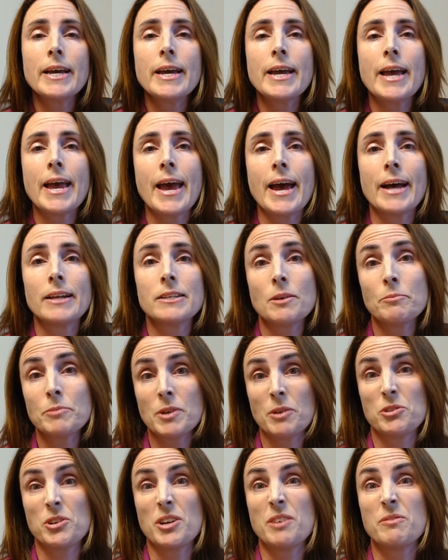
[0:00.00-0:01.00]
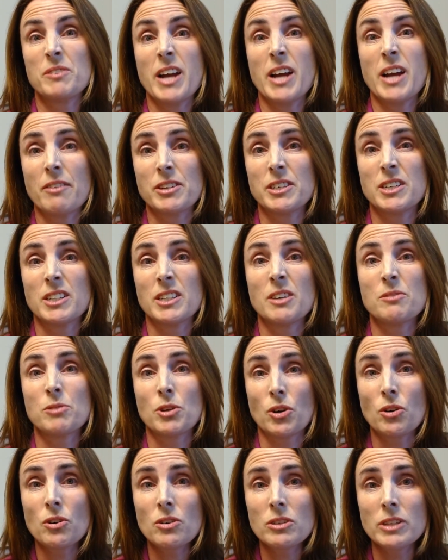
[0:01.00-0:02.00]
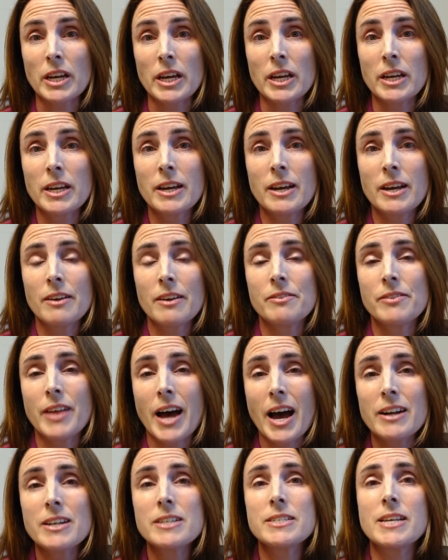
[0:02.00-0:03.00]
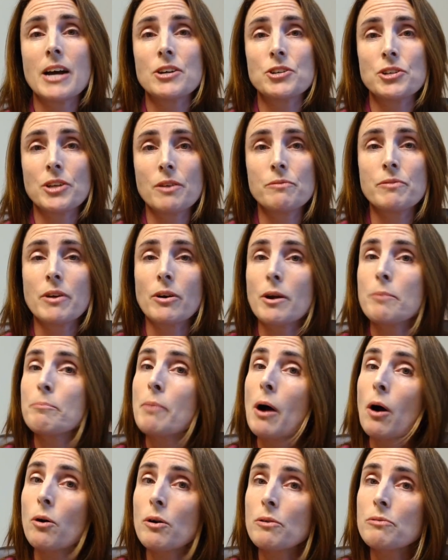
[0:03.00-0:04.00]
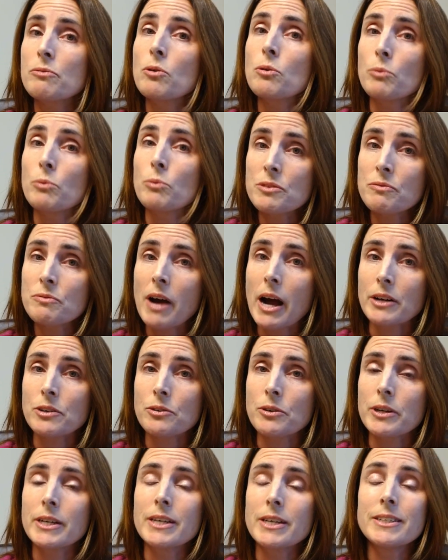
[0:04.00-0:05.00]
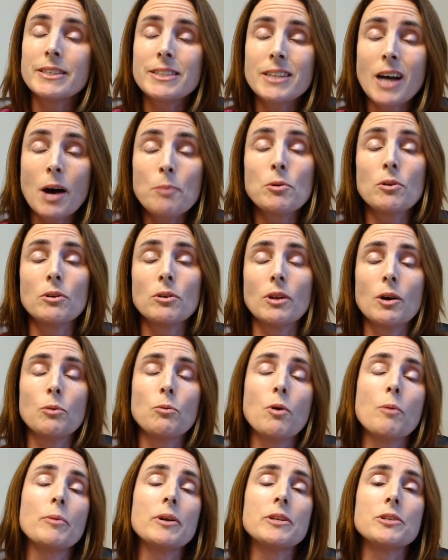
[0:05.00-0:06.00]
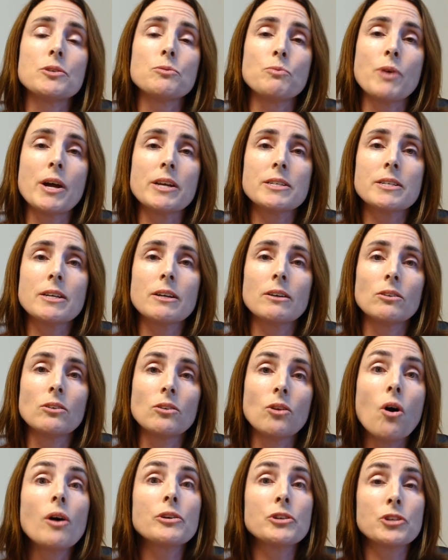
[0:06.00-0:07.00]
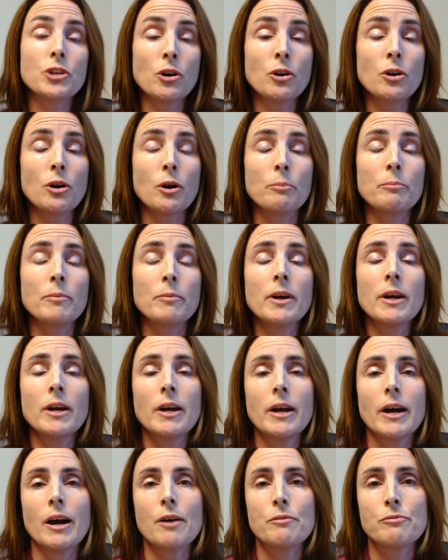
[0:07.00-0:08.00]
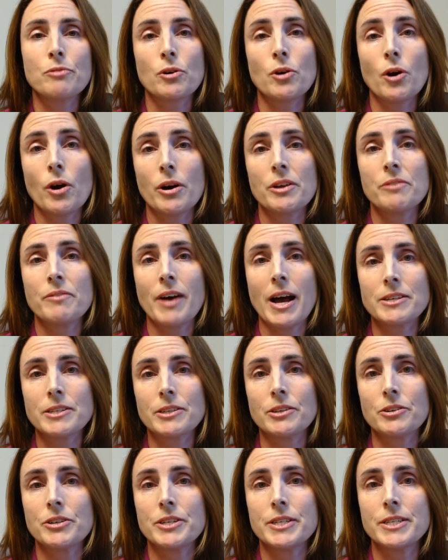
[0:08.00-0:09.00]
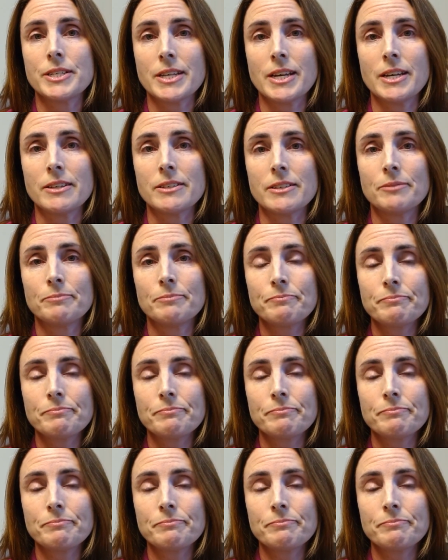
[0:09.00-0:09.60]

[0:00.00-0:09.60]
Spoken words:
and sometimes you even have to deliver early. That is actually a very powerful risk factor. It can double a woman's risk long term for cardiovascular disease.